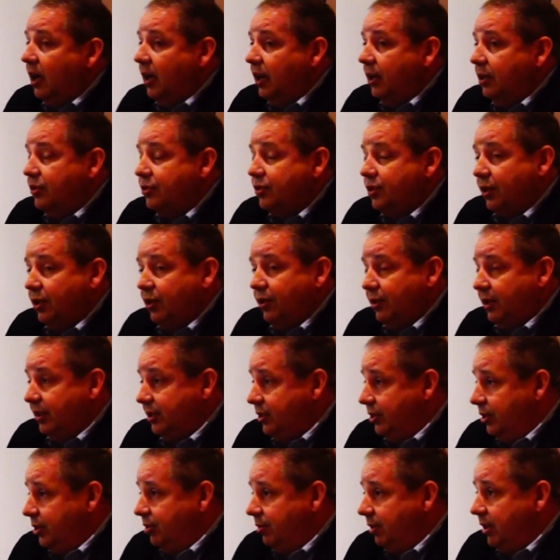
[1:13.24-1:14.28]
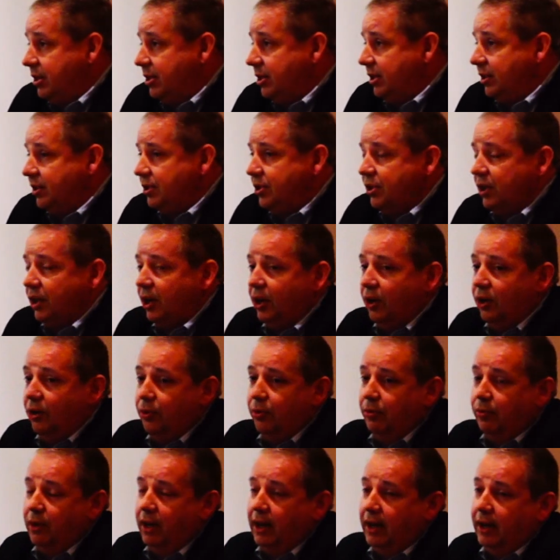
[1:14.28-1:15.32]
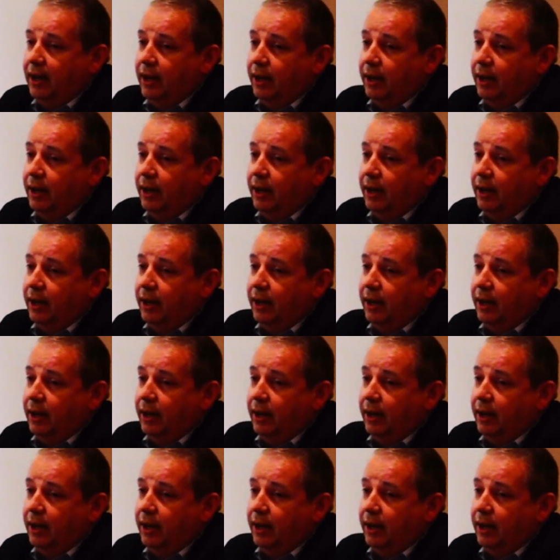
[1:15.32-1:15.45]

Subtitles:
So that's a good question. So